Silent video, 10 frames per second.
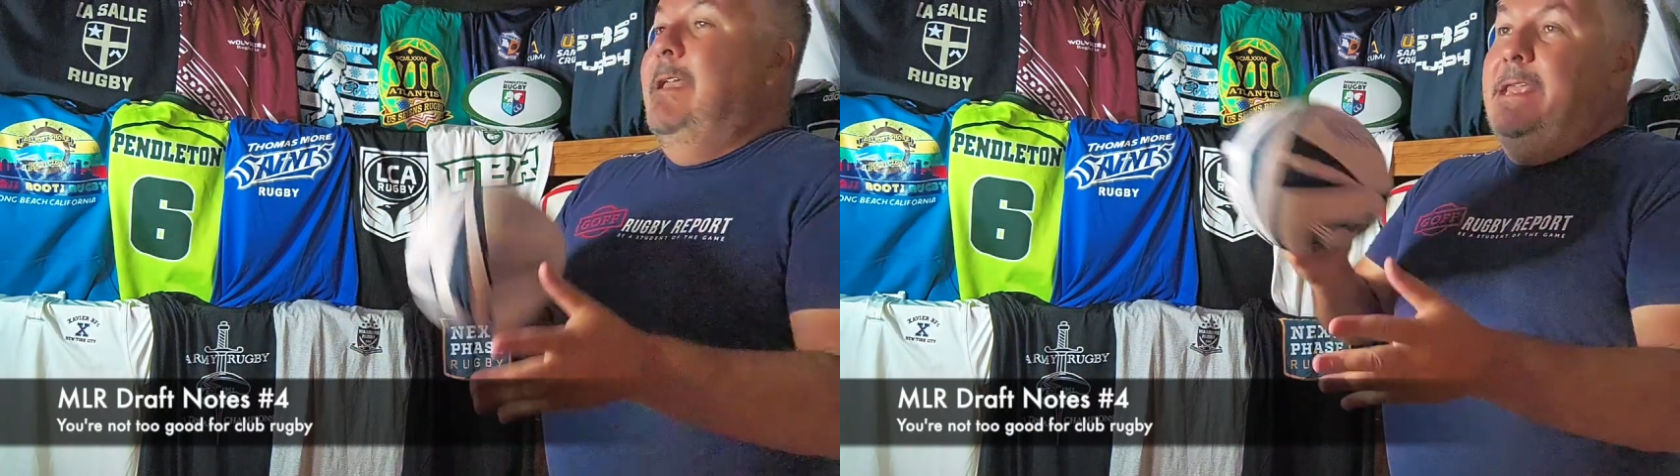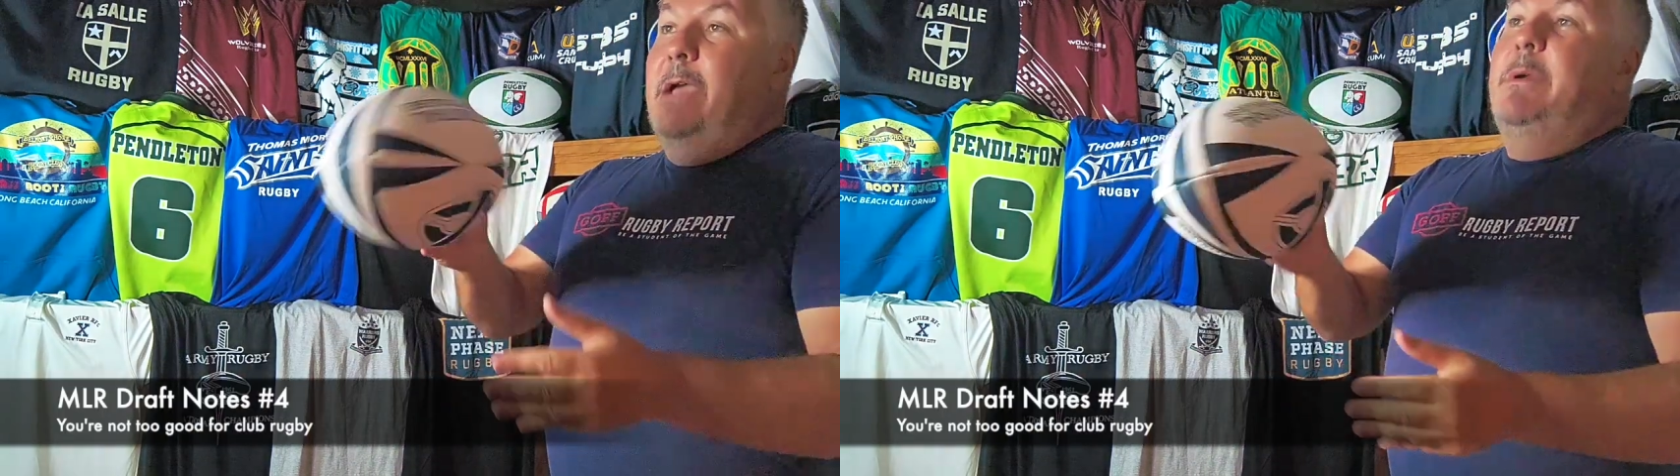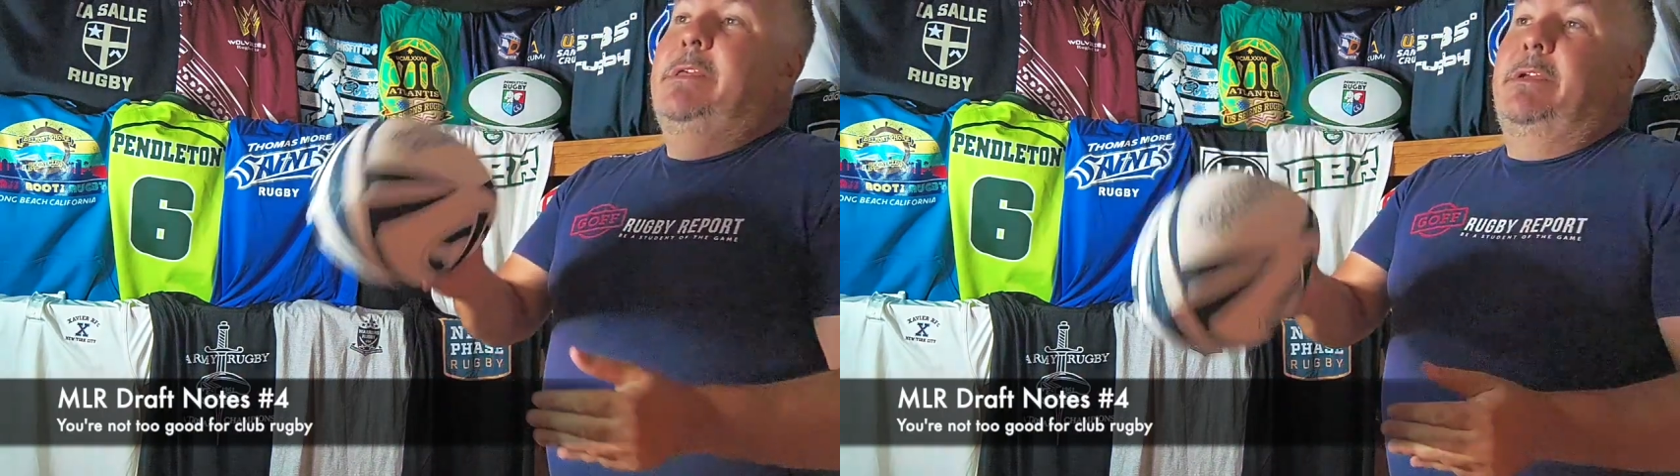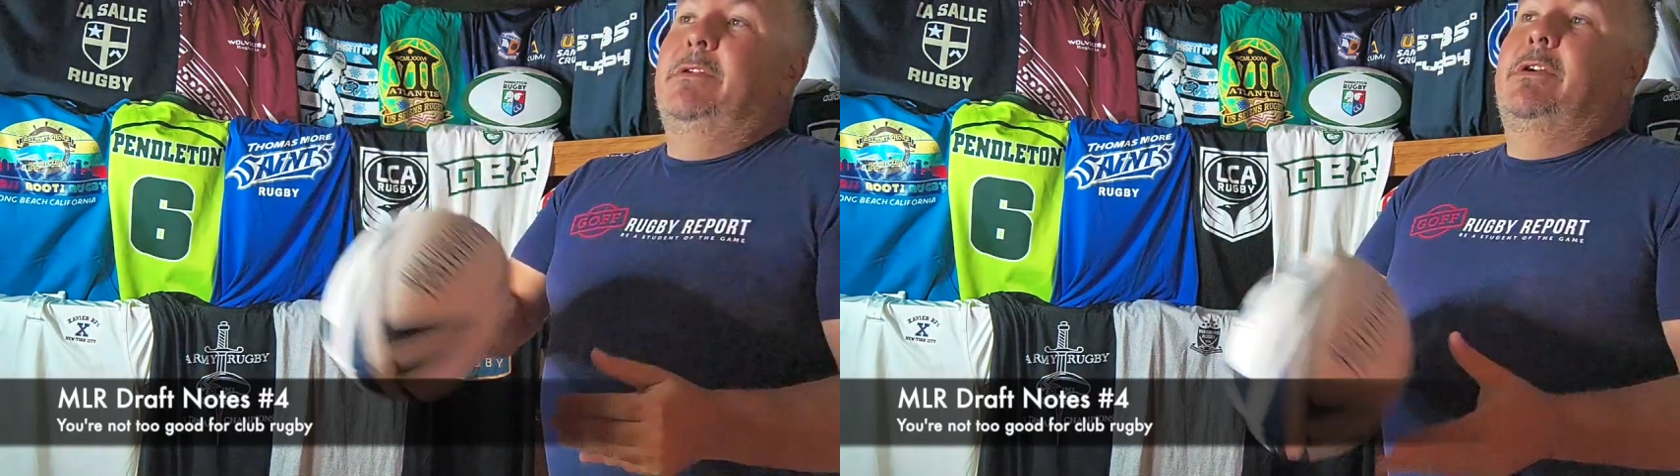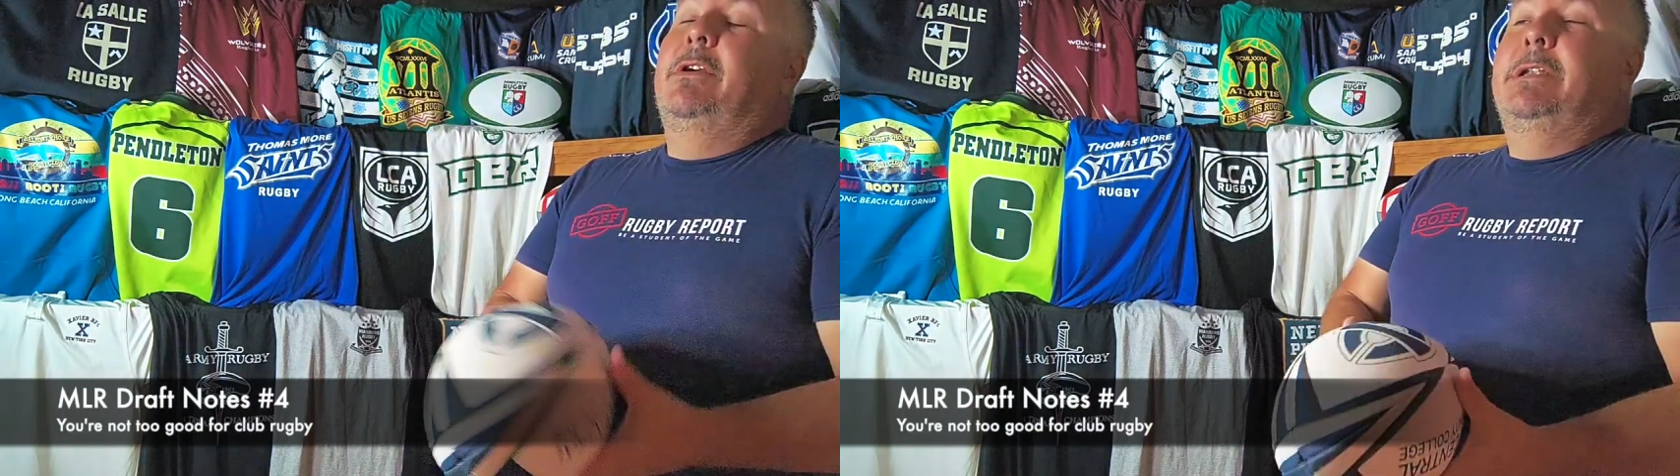"Yeah, we think you're
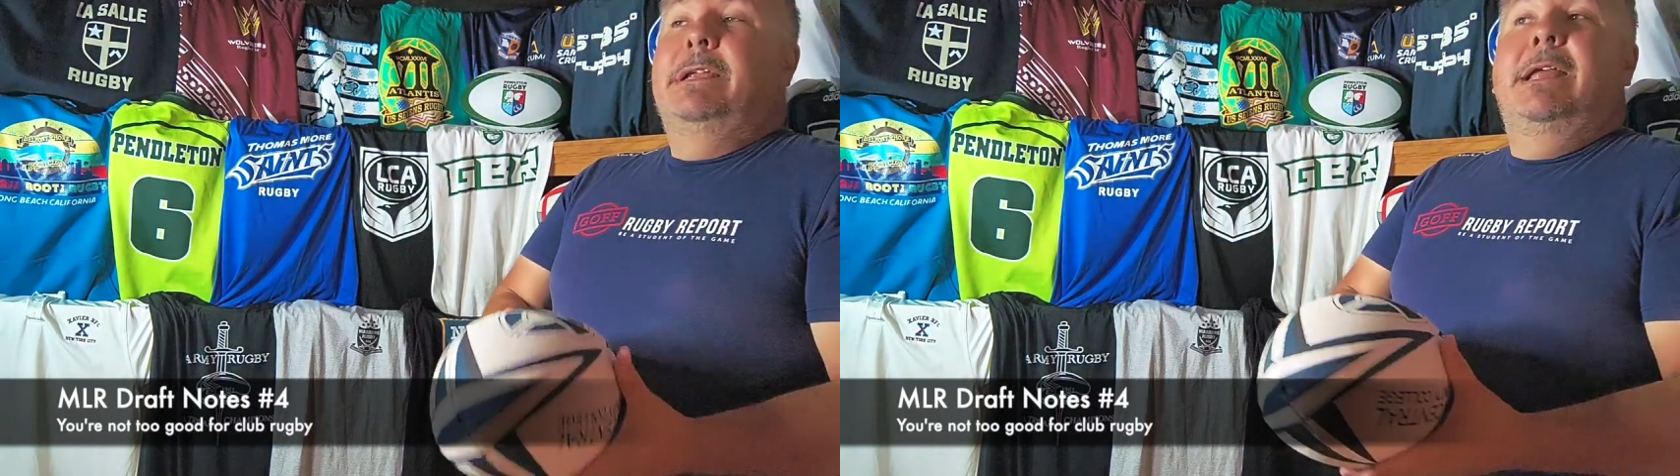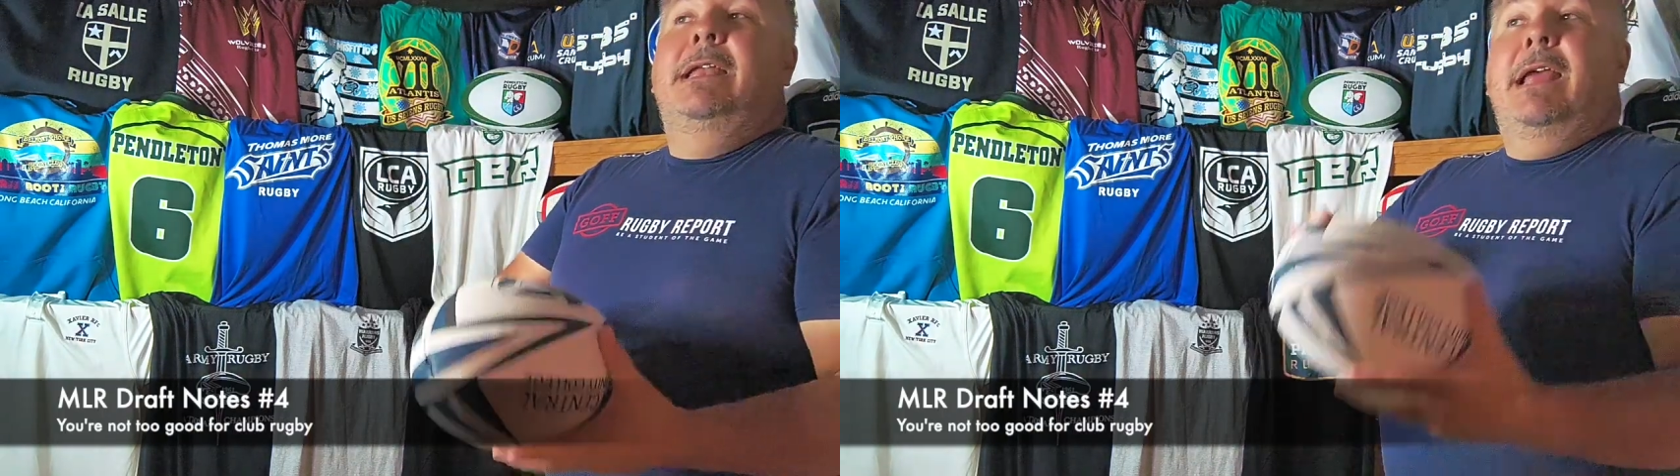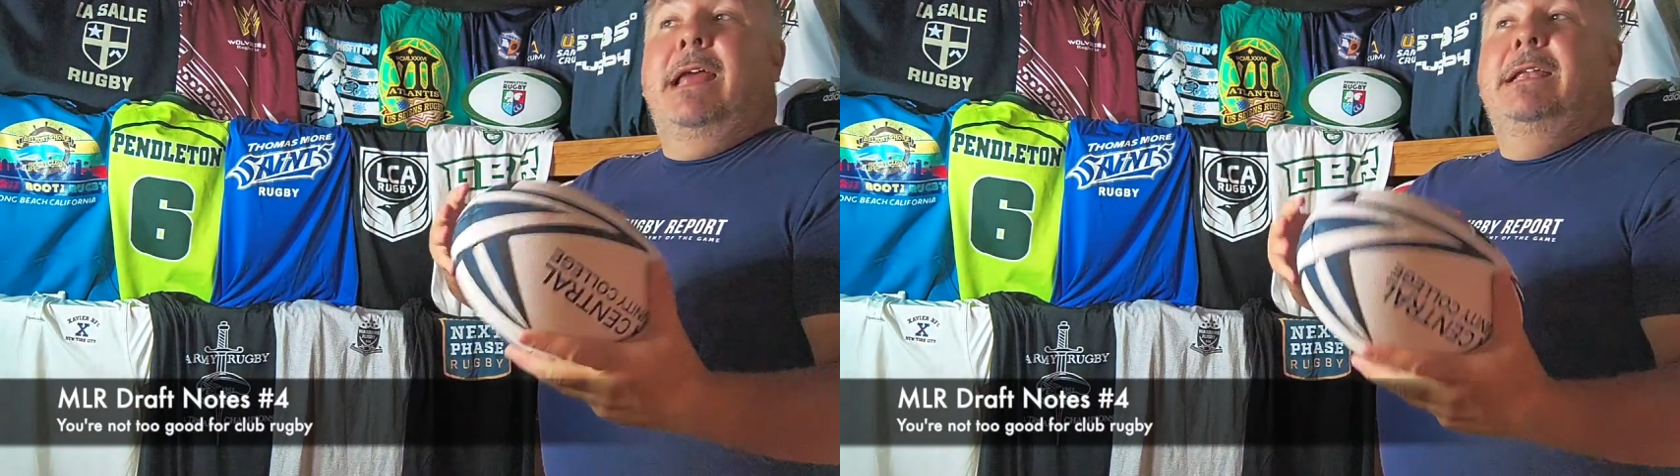good," and